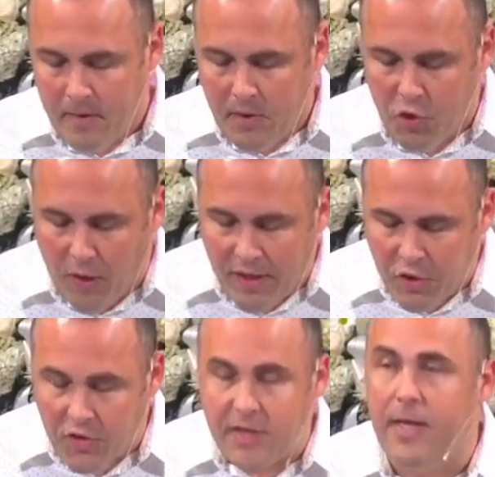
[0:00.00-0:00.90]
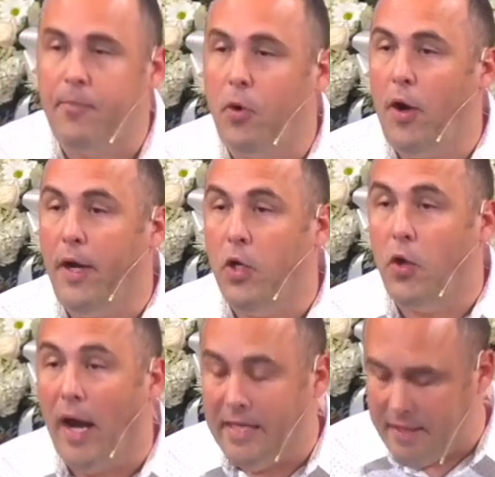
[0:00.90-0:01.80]
Strangers are temporary,
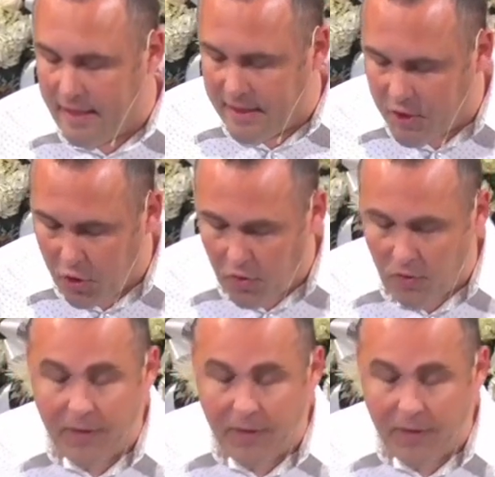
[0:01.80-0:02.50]
Christ is eternal.